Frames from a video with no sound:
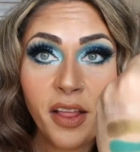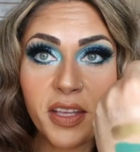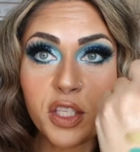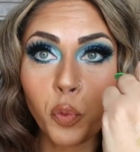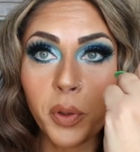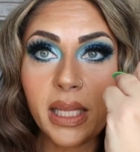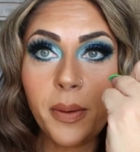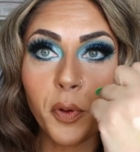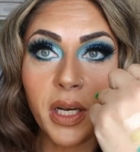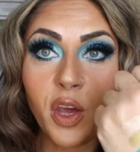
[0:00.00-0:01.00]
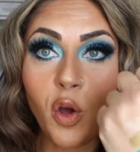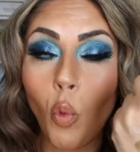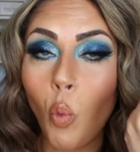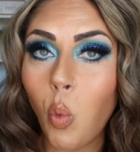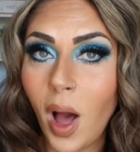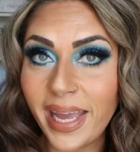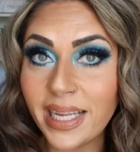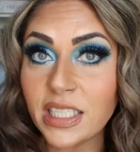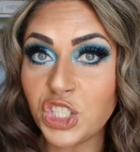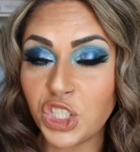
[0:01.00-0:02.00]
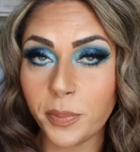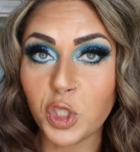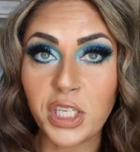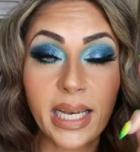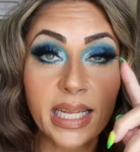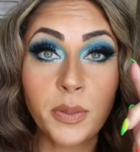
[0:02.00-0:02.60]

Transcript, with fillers: this really pretty white shimmer shade.